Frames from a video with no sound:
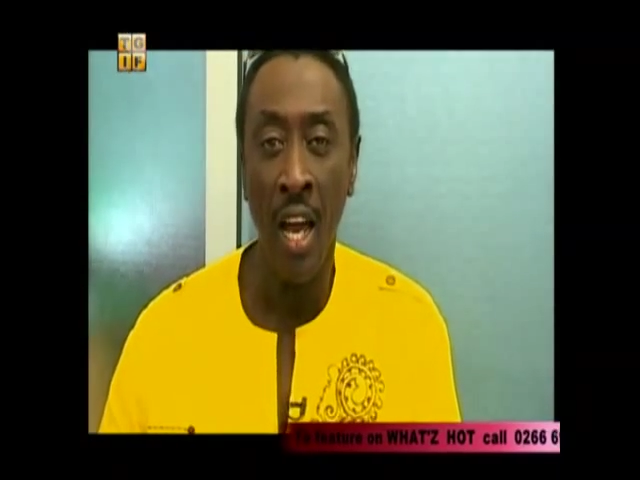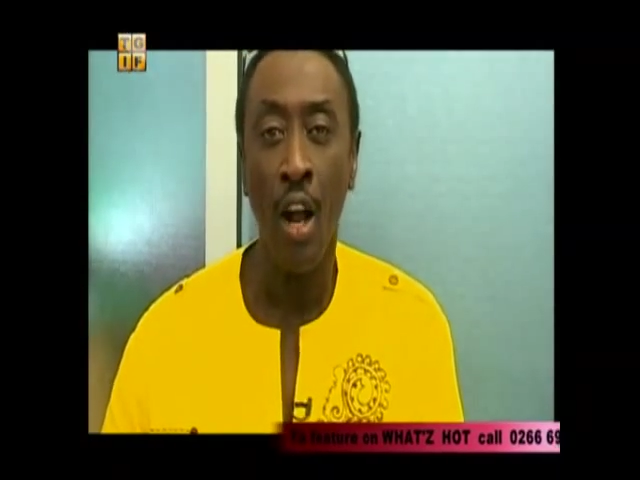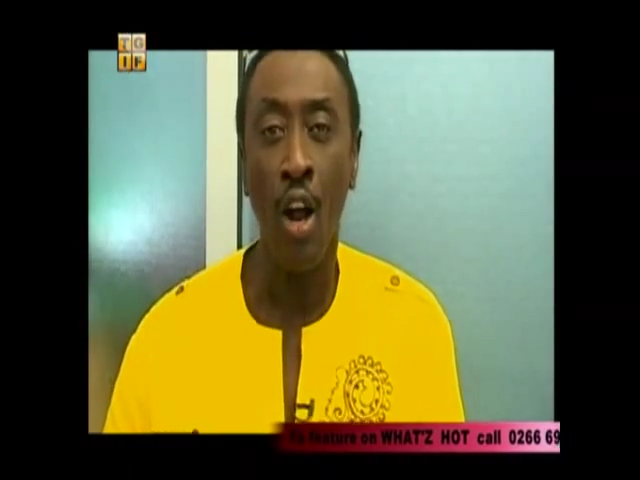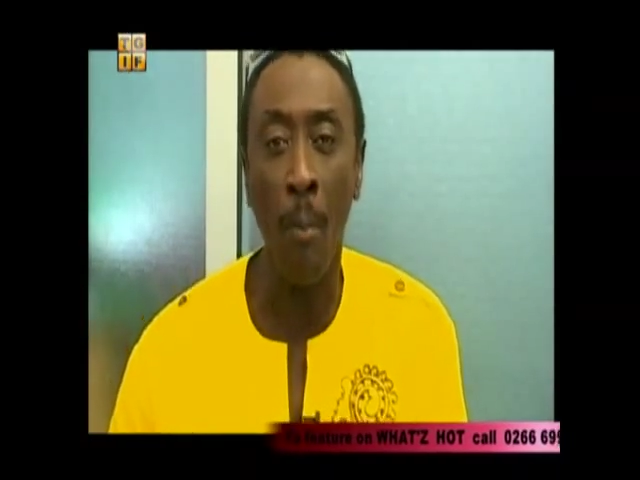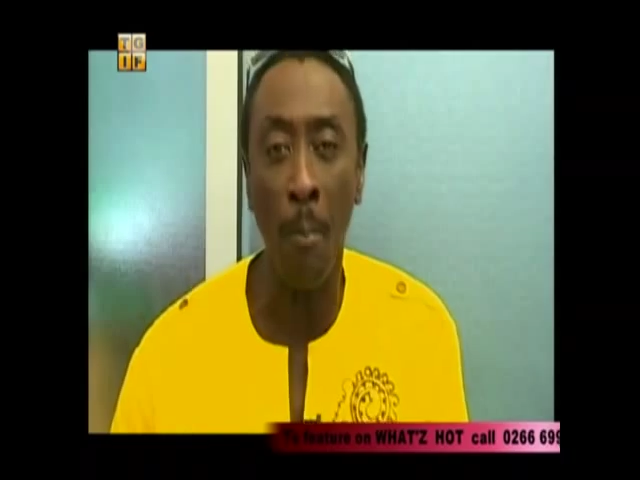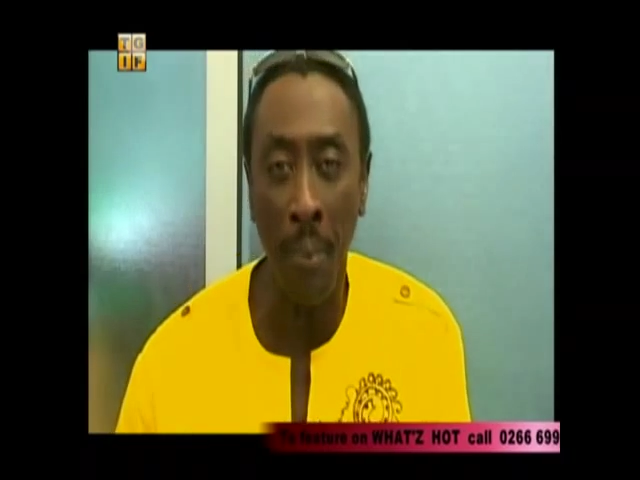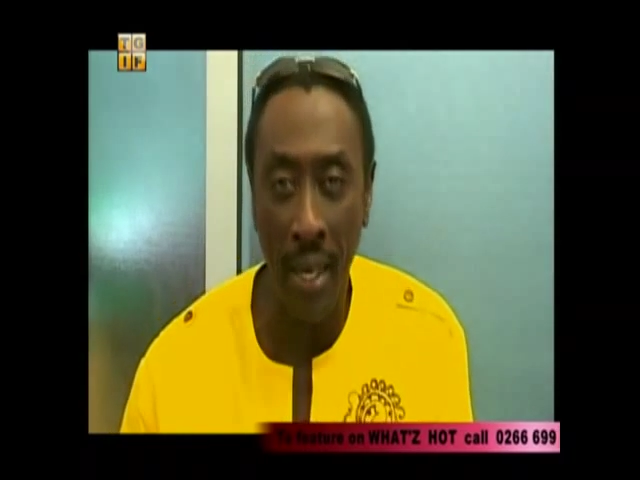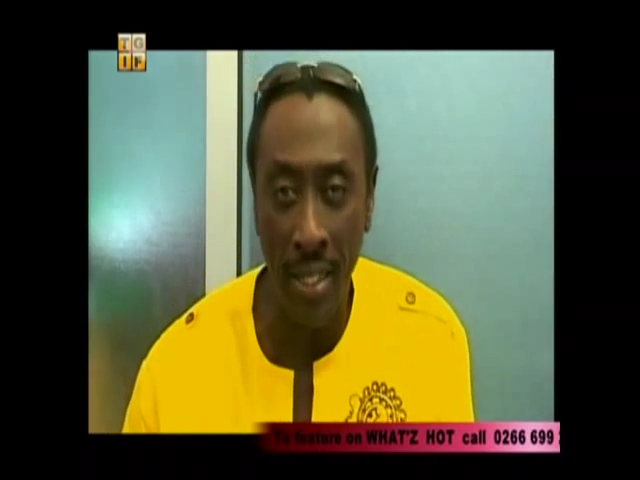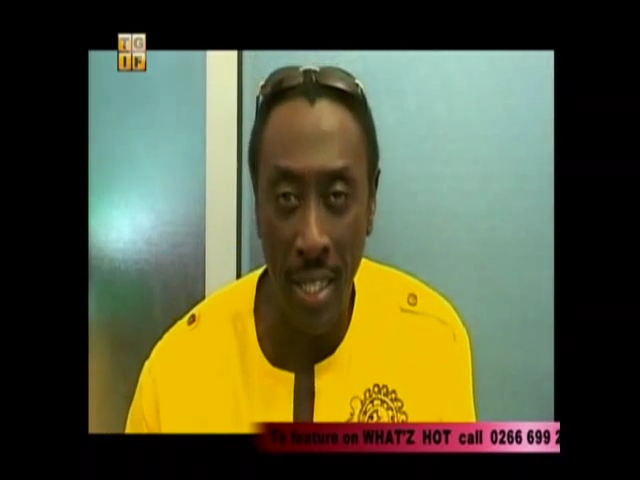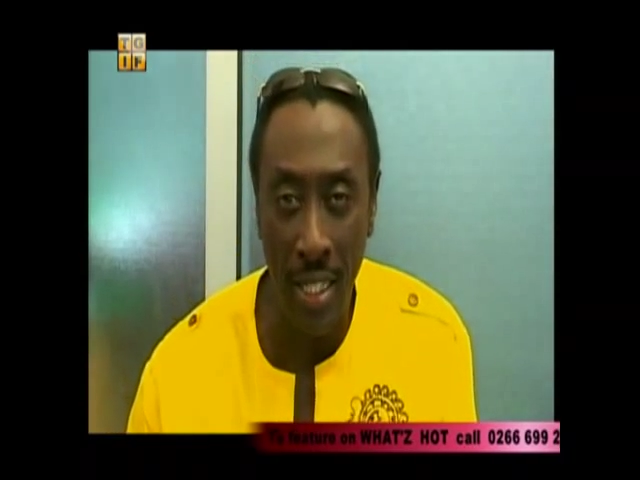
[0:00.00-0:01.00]
and
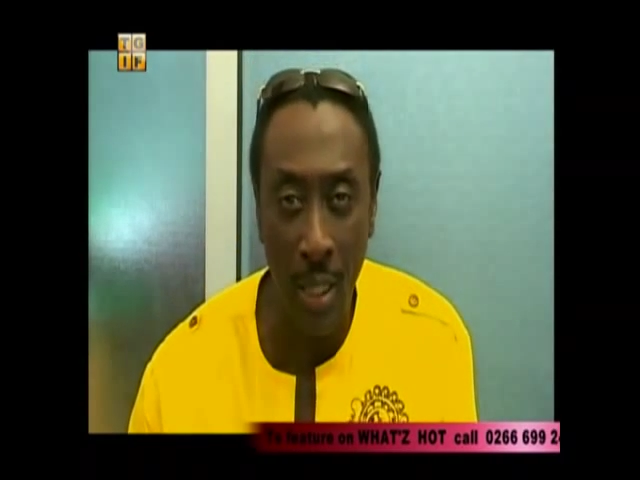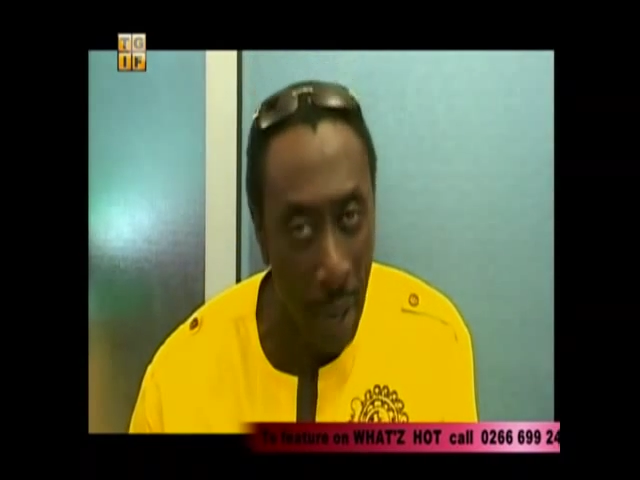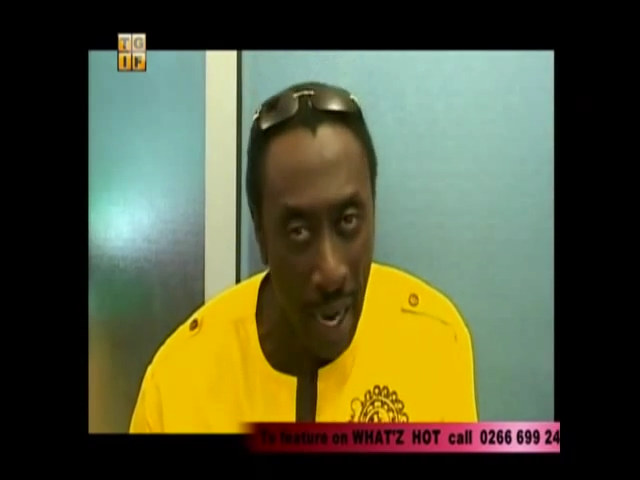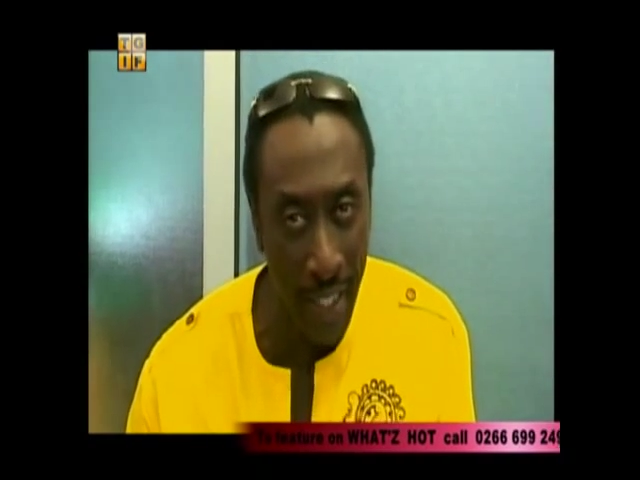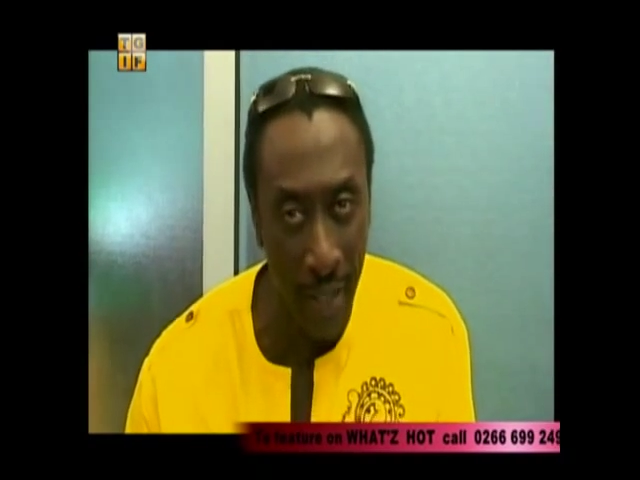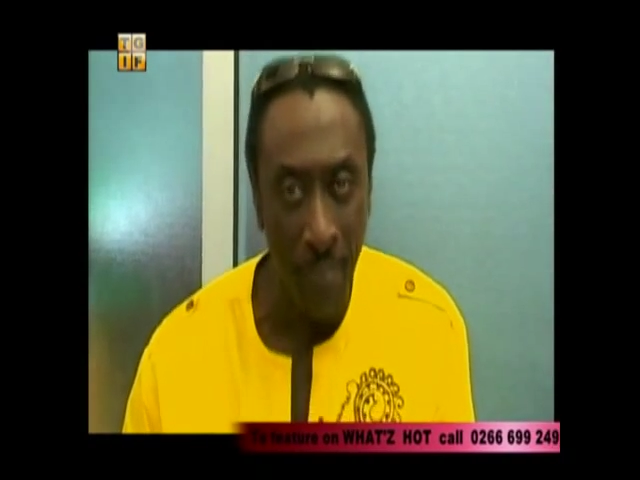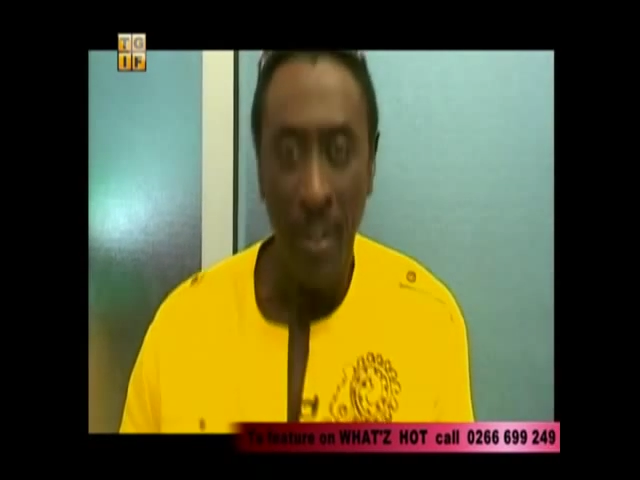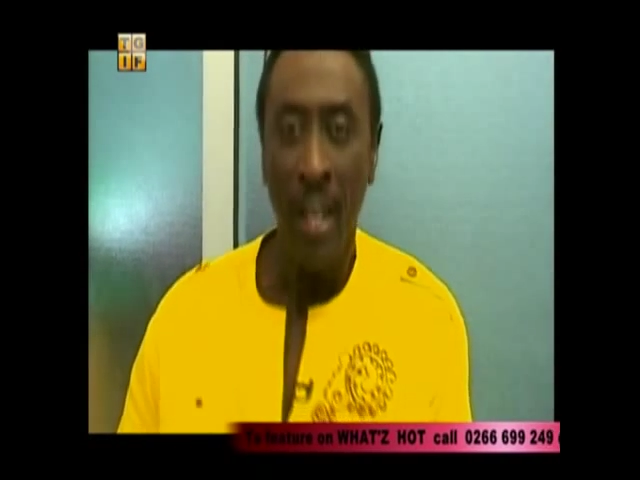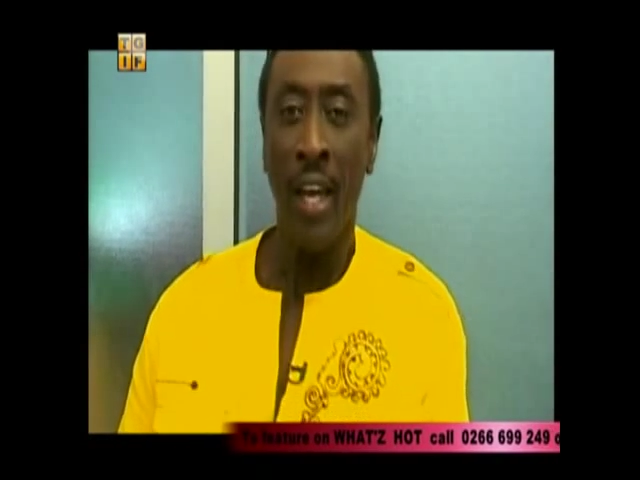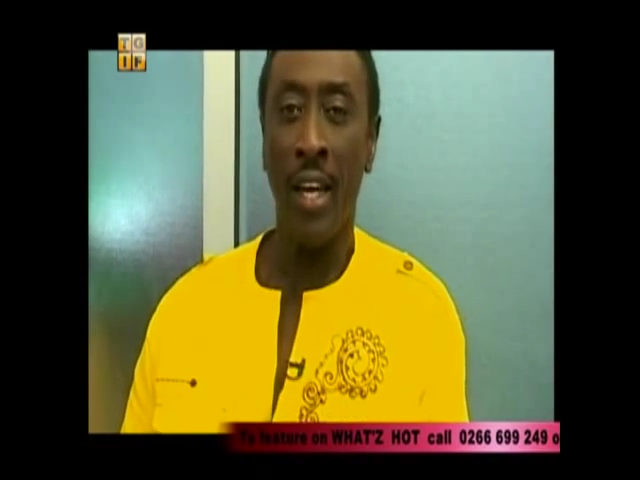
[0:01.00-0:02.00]
complex
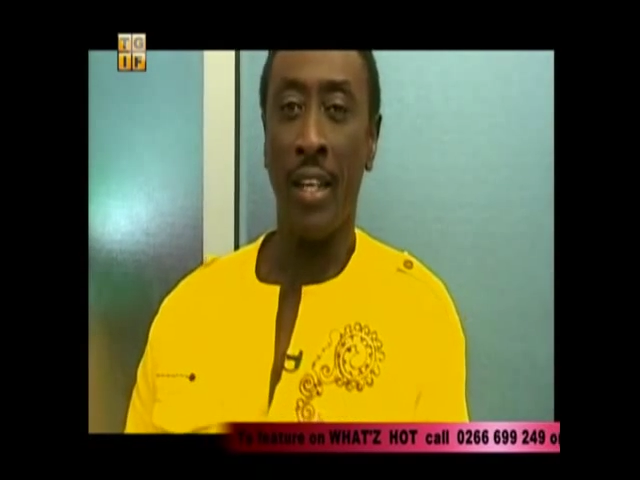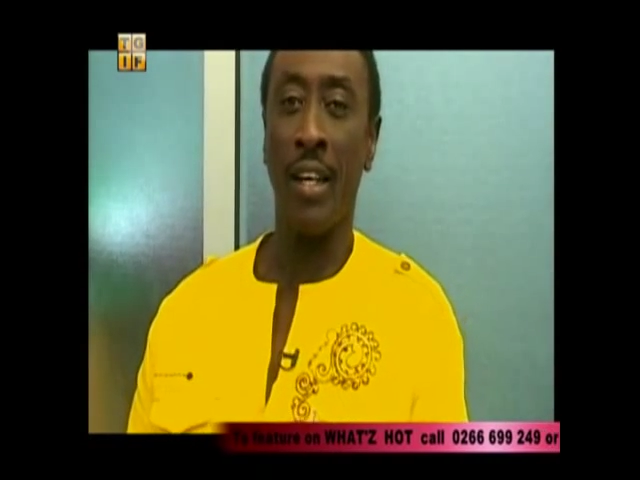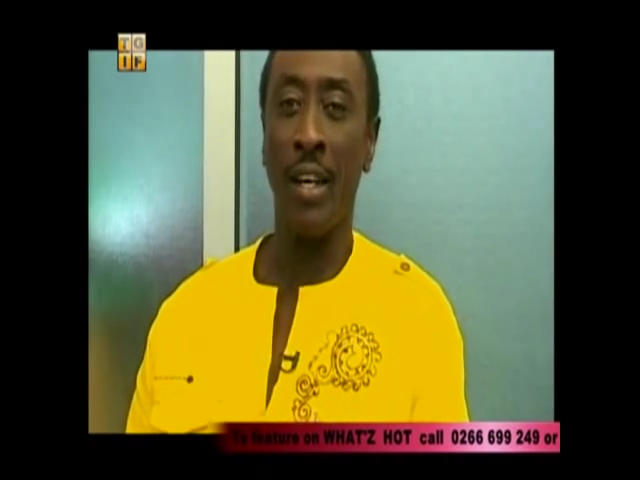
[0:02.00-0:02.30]
spine.